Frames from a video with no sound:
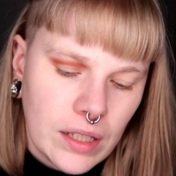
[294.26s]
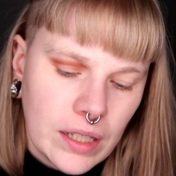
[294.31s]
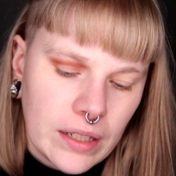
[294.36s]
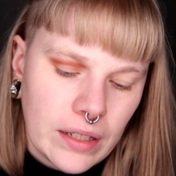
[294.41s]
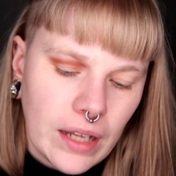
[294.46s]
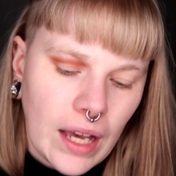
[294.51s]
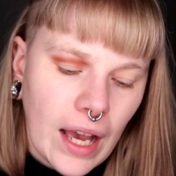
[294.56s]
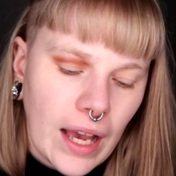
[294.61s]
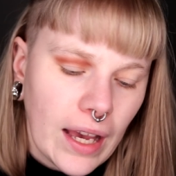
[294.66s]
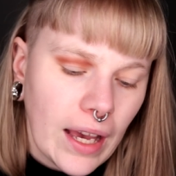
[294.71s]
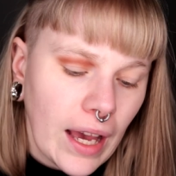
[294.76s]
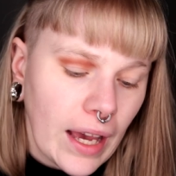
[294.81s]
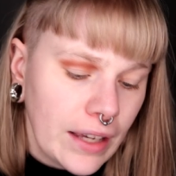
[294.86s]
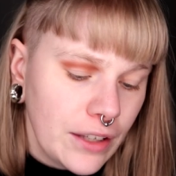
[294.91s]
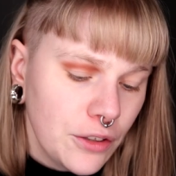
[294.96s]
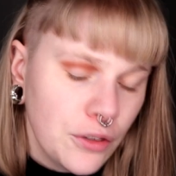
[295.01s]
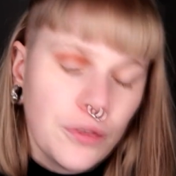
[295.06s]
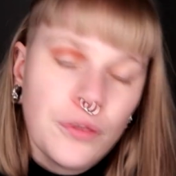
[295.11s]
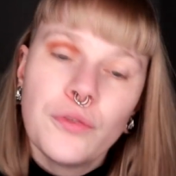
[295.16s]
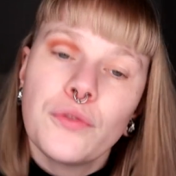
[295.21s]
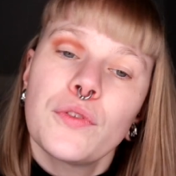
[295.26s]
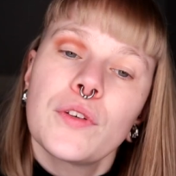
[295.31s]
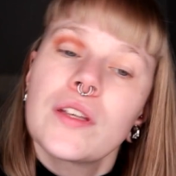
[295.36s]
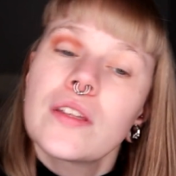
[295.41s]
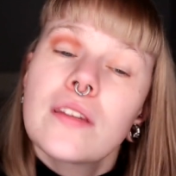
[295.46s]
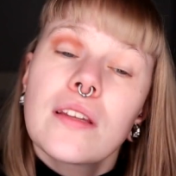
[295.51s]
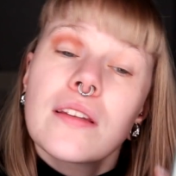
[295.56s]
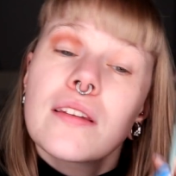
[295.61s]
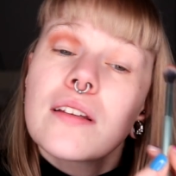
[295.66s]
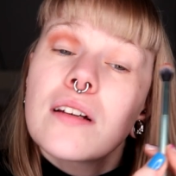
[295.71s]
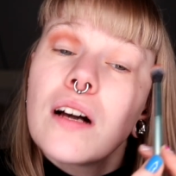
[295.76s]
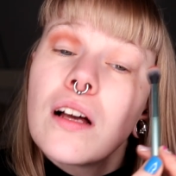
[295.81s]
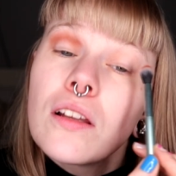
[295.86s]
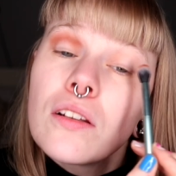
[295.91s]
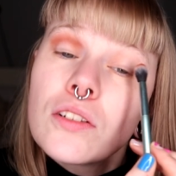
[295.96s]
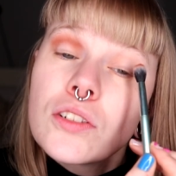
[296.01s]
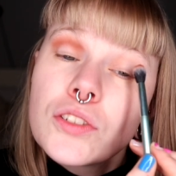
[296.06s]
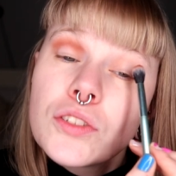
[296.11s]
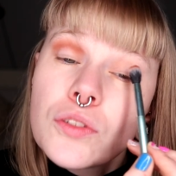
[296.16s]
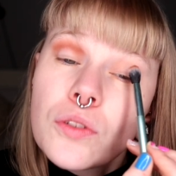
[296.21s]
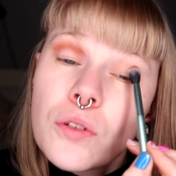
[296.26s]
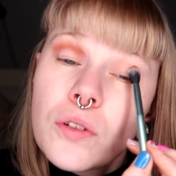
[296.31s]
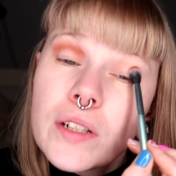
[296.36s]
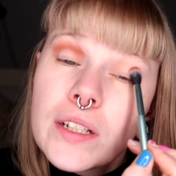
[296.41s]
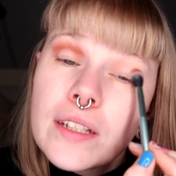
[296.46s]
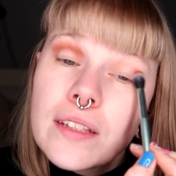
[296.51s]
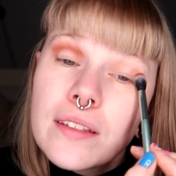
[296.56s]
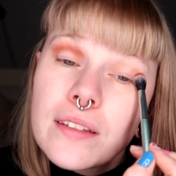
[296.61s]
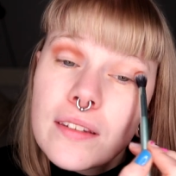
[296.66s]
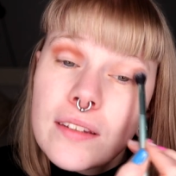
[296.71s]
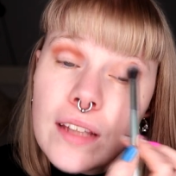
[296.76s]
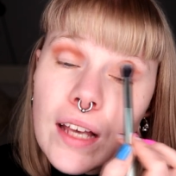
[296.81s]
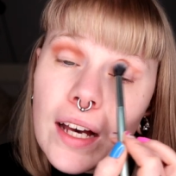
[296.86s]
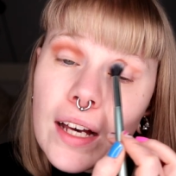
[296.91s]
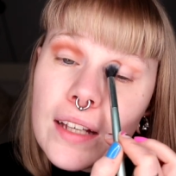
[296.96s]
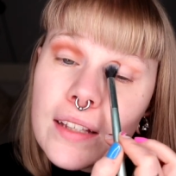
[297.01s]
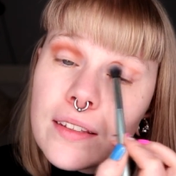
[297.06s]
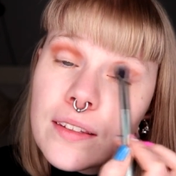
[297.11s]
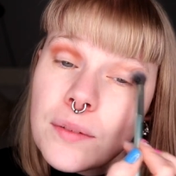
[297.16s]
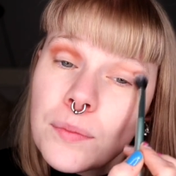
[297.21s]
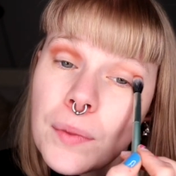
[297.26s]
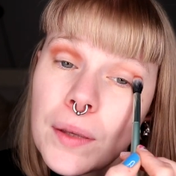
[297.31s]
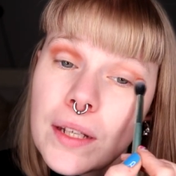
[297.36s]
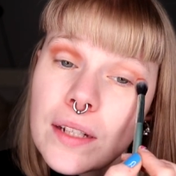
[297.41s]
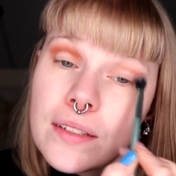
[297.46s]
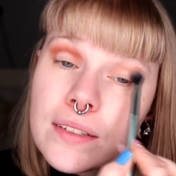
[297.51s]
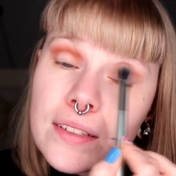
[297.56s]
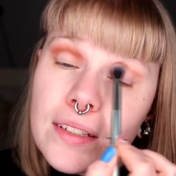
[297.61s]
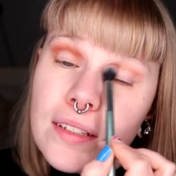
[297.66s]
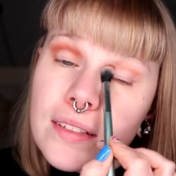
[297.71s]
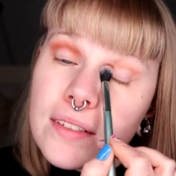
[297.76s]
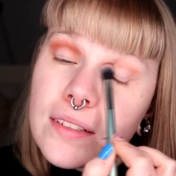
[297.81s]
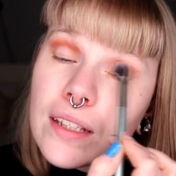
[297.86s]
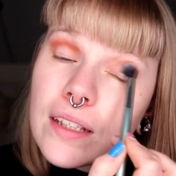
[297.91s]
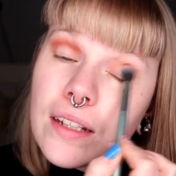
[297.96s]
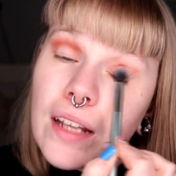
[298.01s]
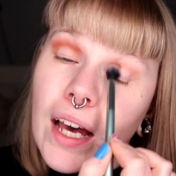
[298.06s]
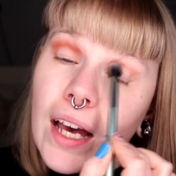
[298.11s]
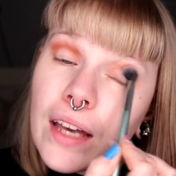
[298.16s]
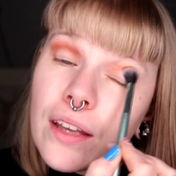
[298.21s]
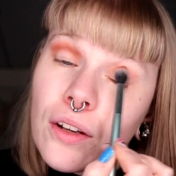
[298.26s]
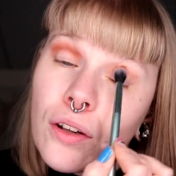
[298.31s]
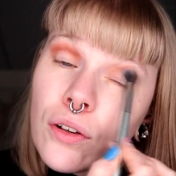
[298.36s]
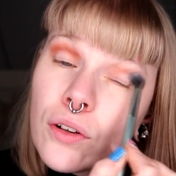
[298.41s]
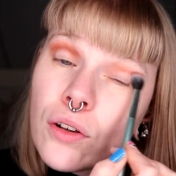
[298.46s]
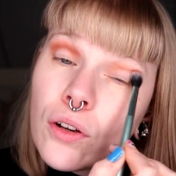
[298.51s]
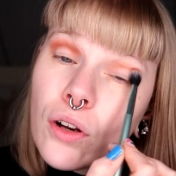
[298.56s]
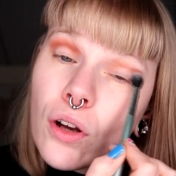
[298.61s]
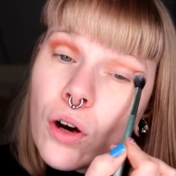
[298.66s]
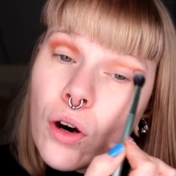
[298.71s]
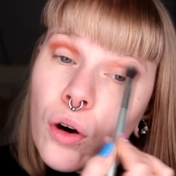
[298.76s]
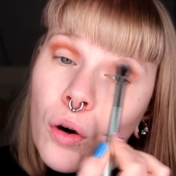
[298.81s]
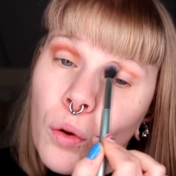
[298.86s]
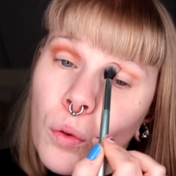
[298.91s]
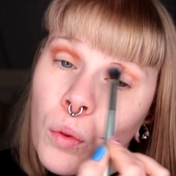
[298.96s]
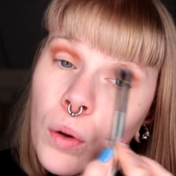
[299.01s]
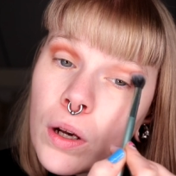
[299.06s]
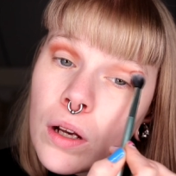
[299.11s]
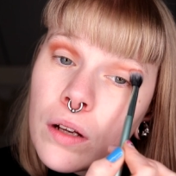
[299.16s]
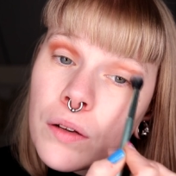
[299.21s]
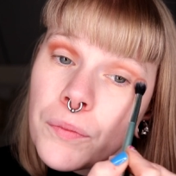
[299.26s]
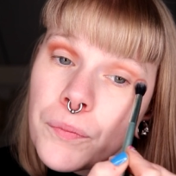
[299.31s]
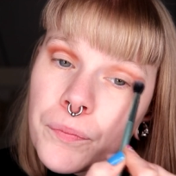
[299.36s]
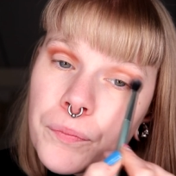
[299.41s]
And I, I do think that the color store is nice, but it's just that I don't know